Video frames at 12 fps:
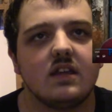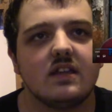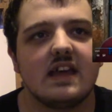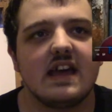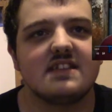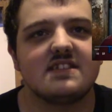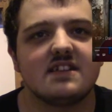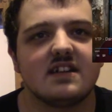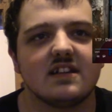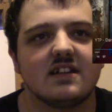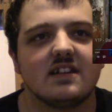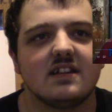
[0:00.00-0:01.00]
That
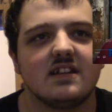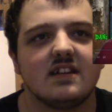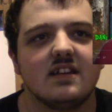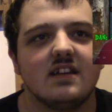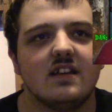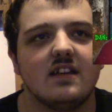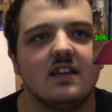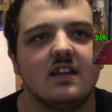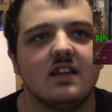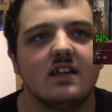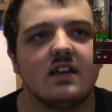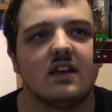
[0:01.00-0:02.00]
duck.
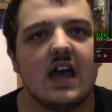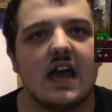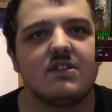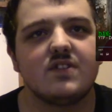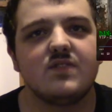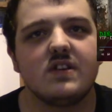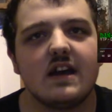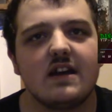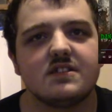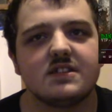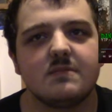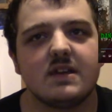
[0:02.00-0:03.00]
After a few
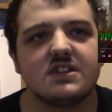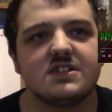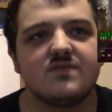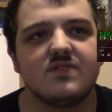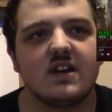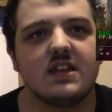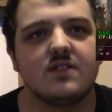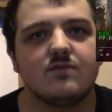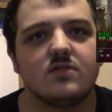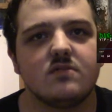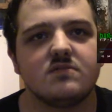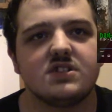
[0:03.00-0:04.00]
hours, I managed to find the
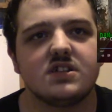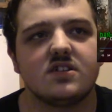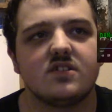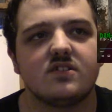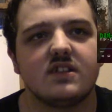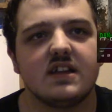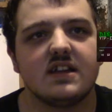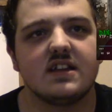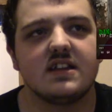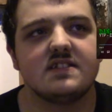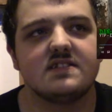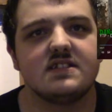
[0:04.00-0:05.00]
room Joedan and
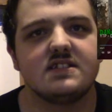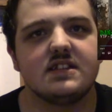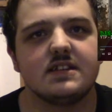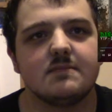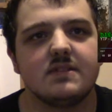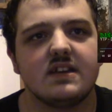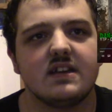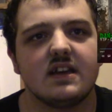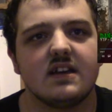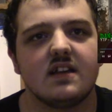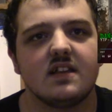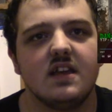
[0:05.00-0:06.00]
ACT are being
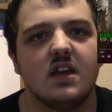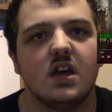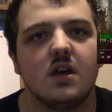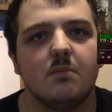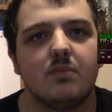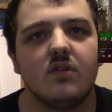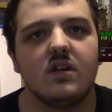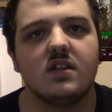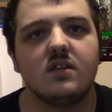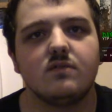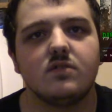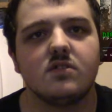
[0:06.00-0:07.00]
held.
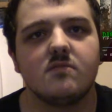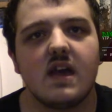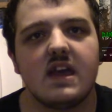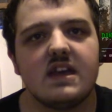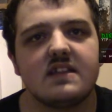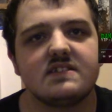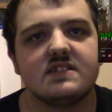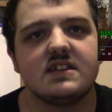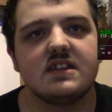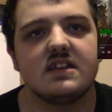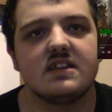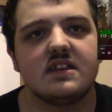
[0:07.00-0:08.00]
Boiler room
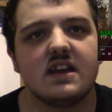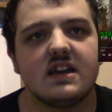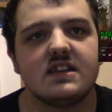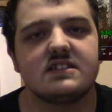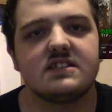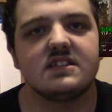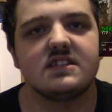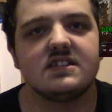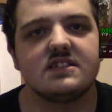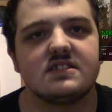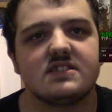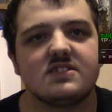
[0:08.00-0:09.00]

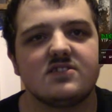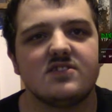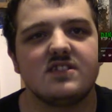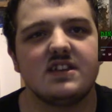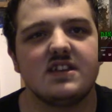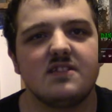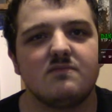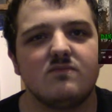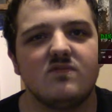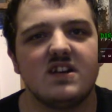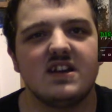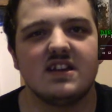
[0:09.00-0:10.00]

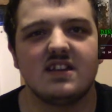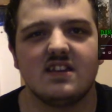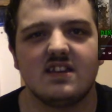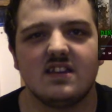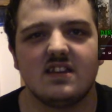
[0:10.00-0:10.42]
181931.